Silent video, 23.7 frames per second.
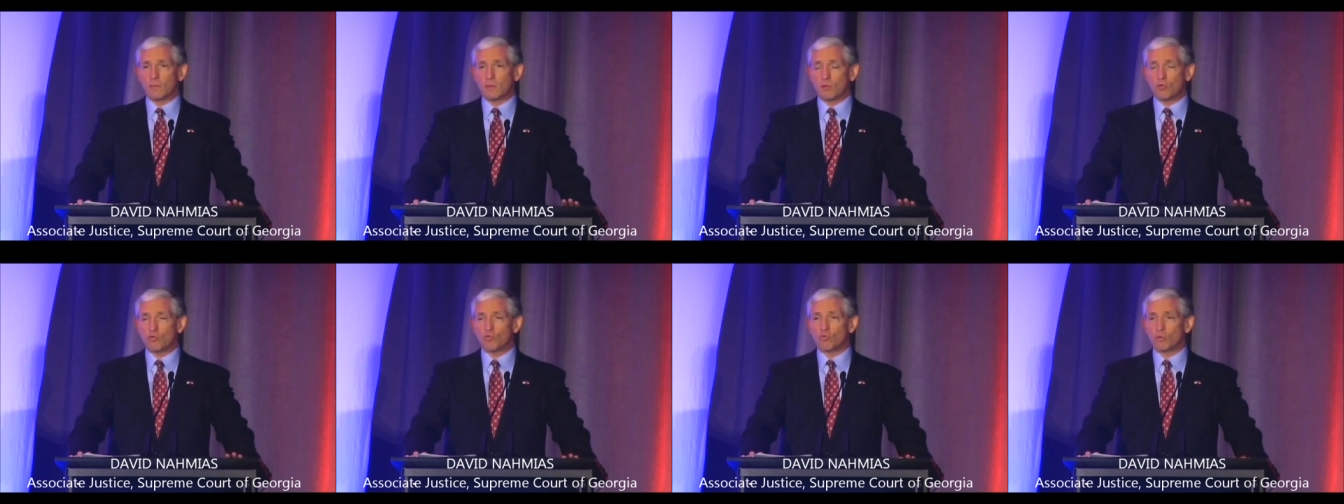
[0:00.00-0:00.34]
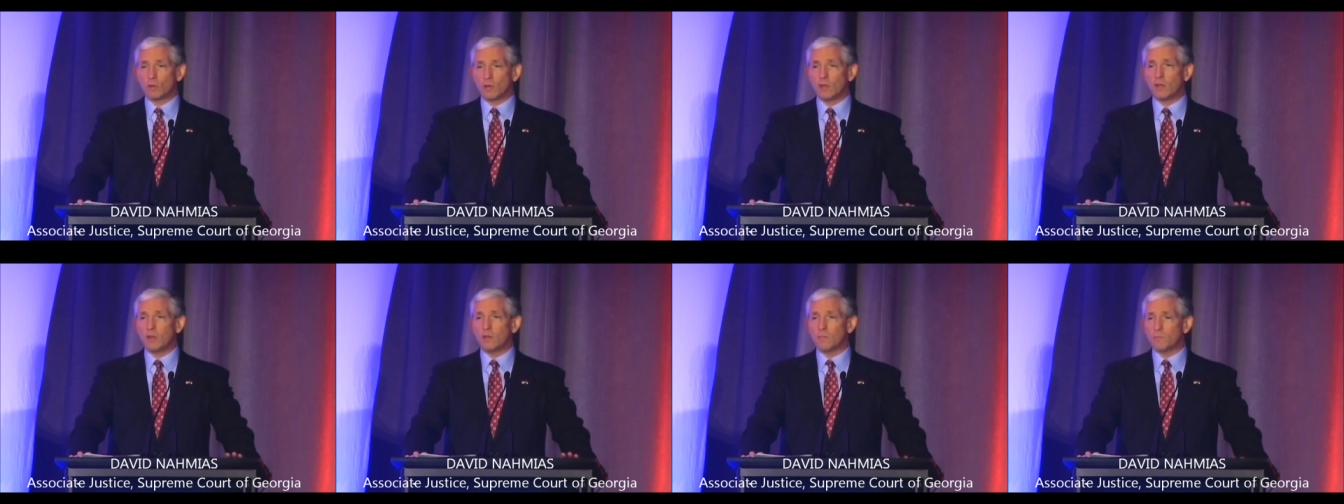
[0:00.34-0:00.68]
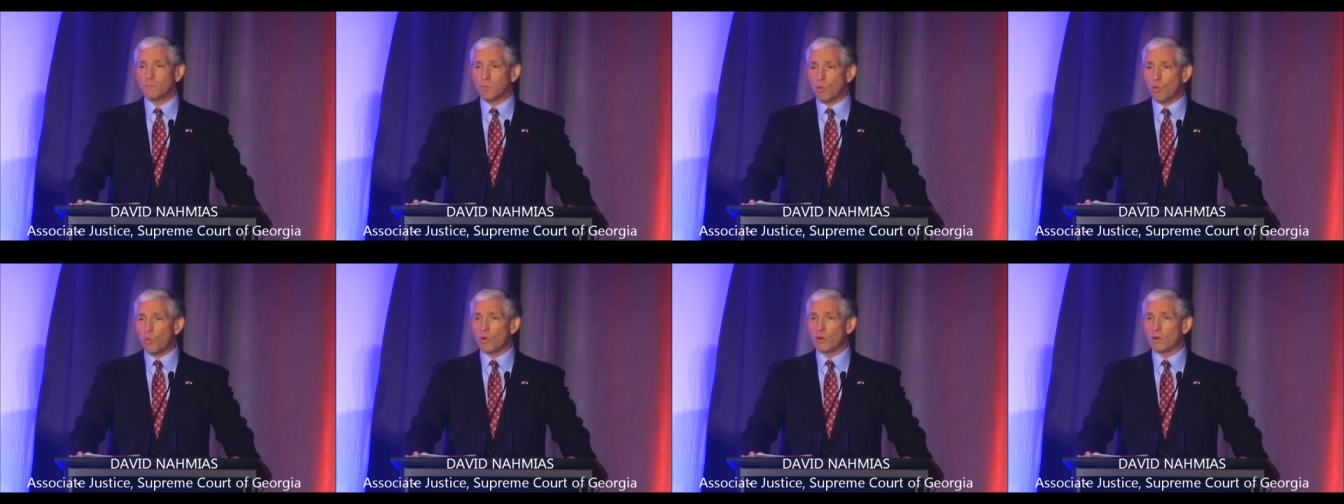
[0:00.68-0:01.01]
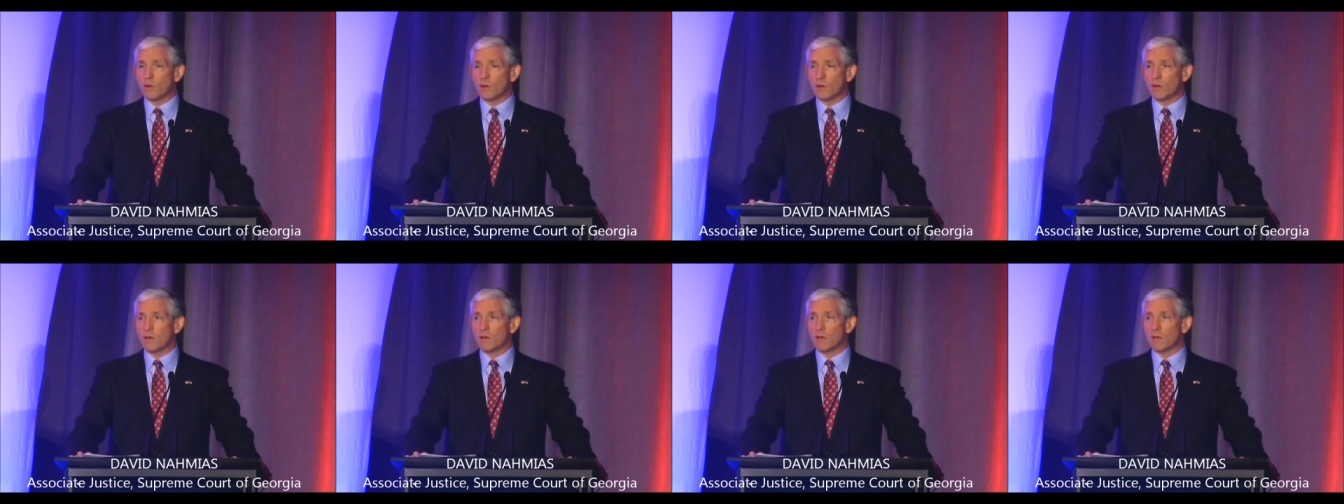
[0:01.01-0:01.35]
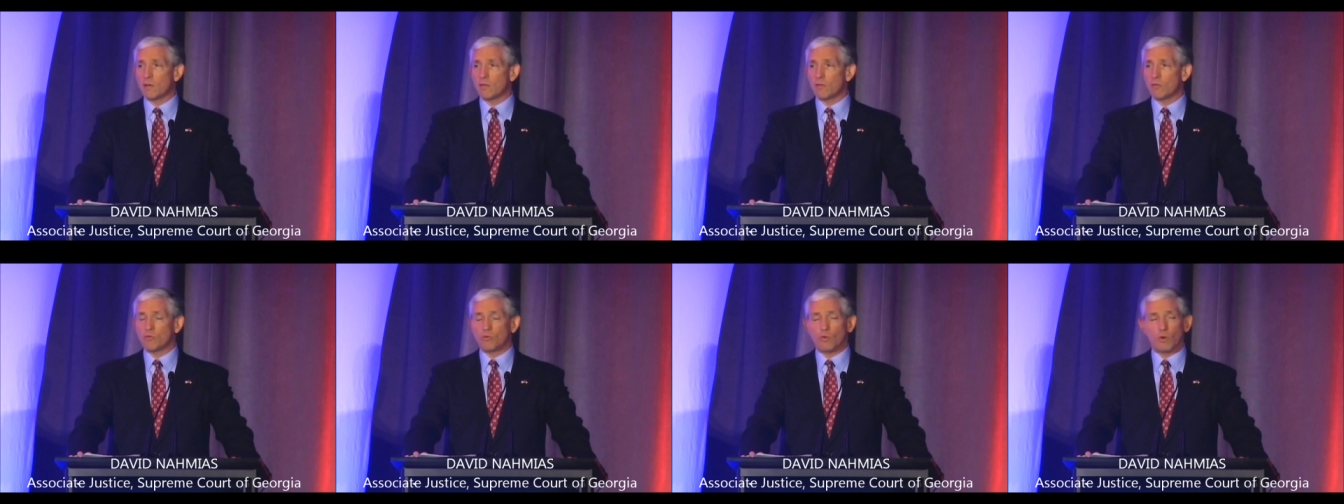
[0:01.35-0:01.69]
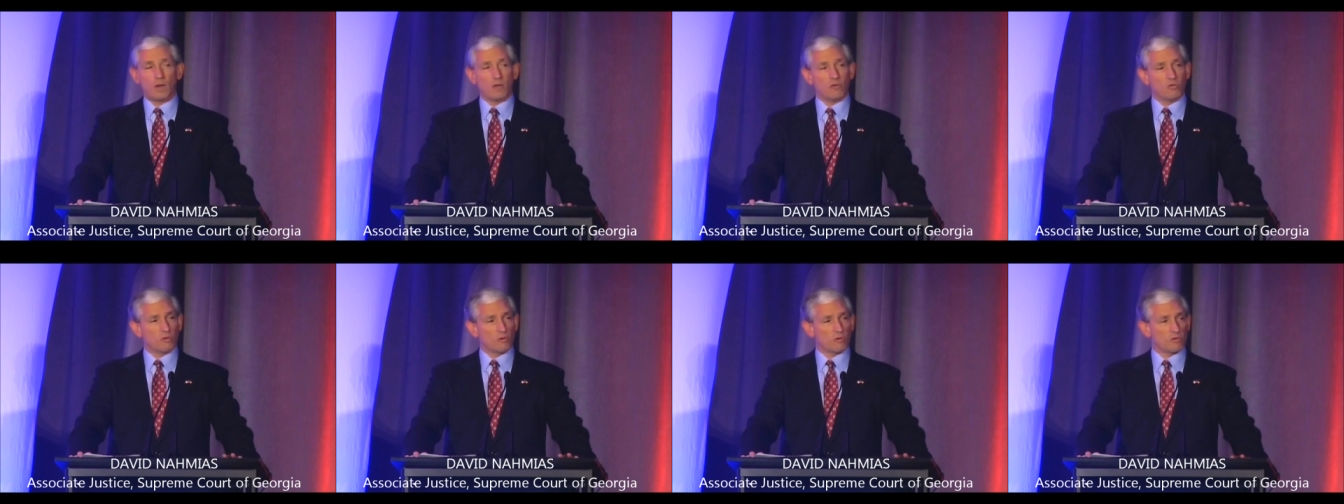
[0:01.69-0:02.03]
is really important to a
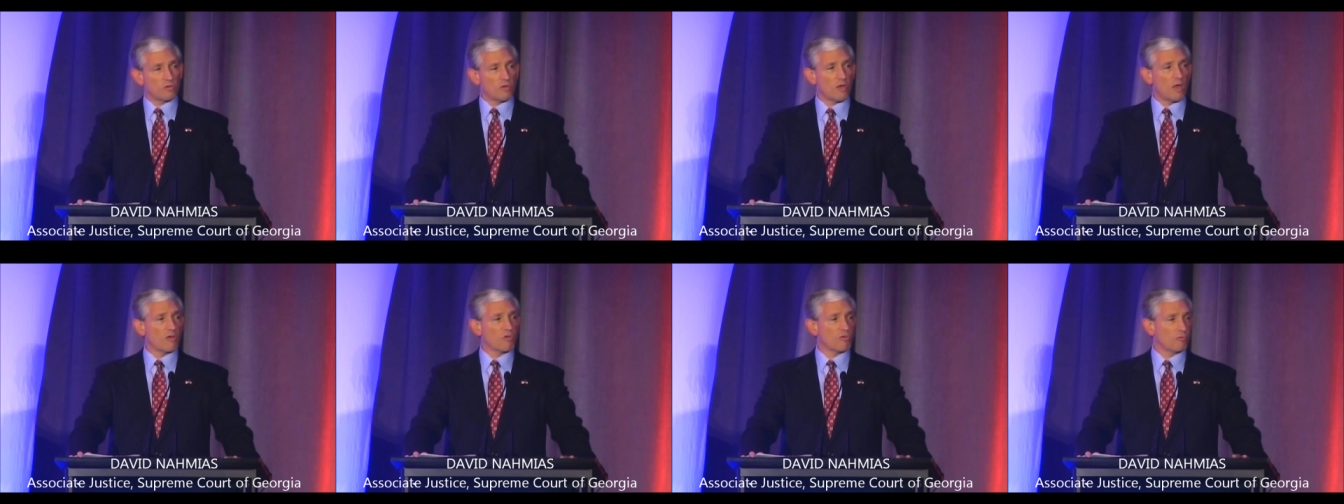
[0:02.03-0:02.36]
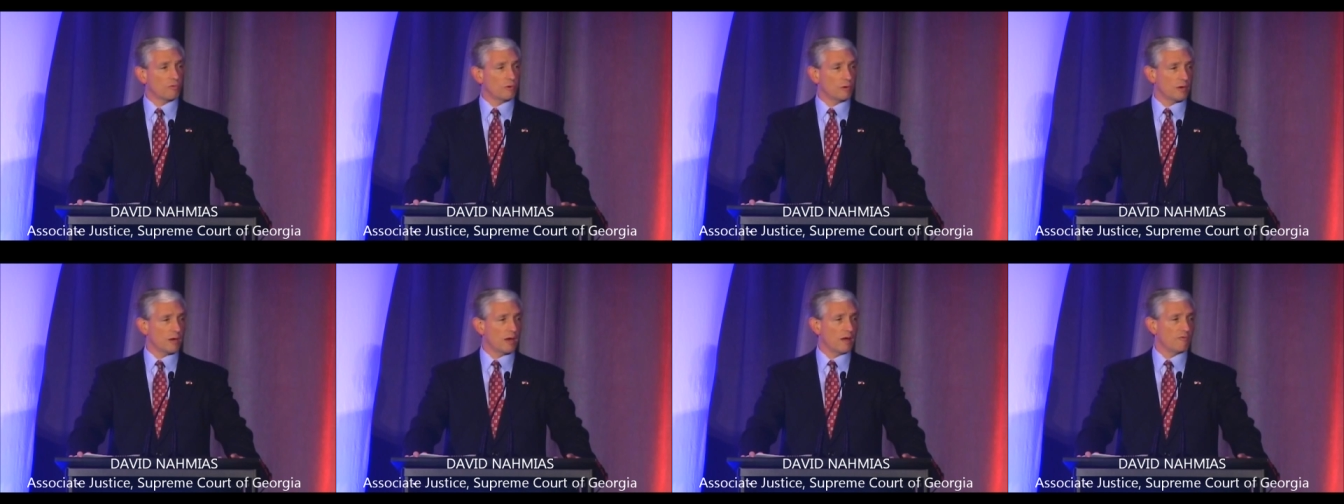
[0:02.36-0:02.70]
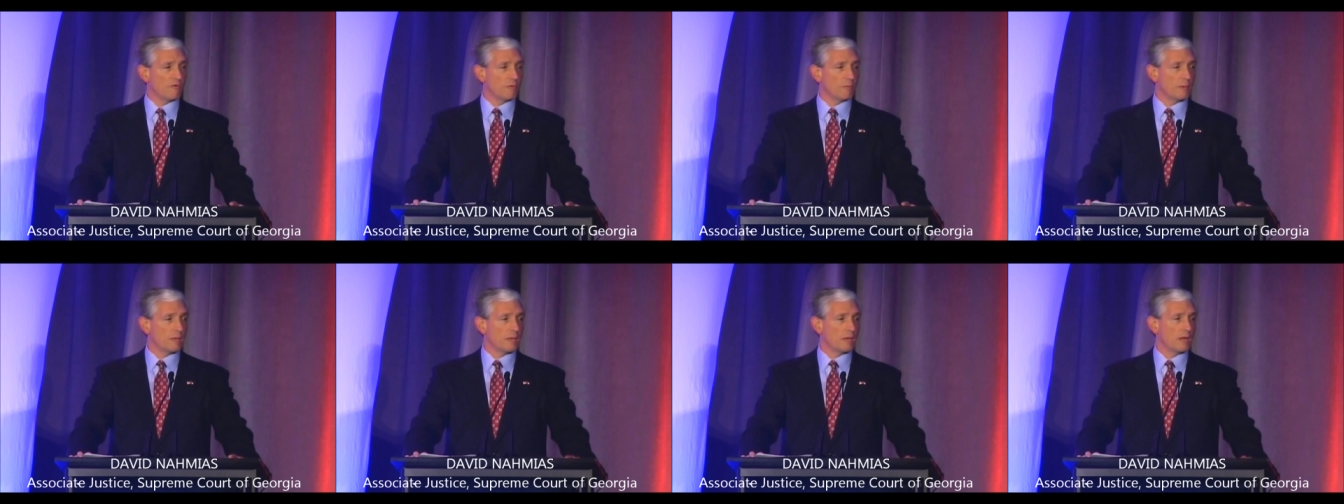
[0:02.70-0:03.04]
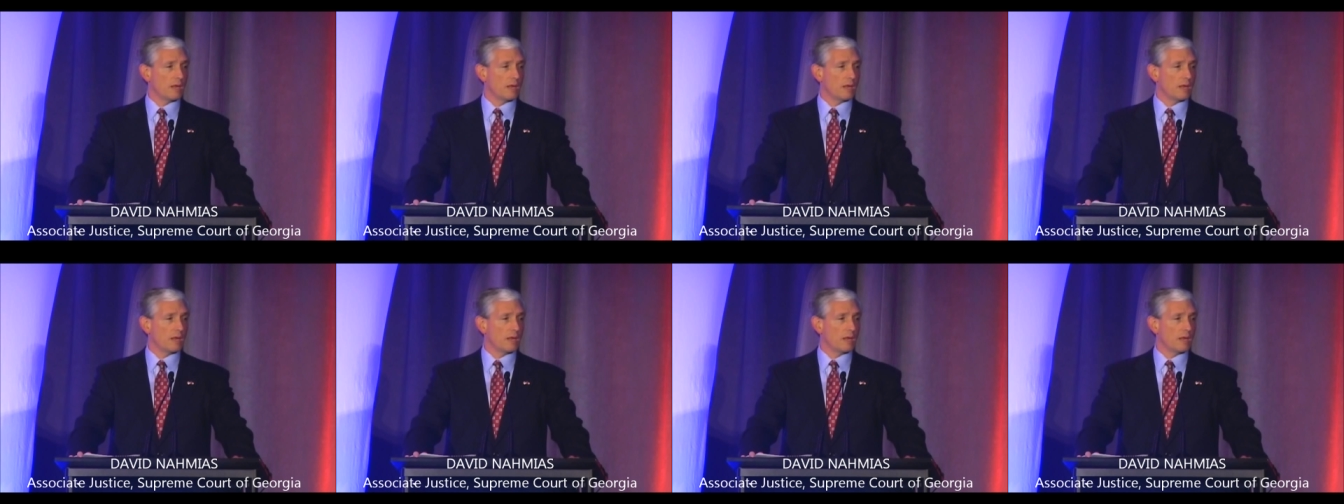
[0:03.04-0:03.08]
successful government.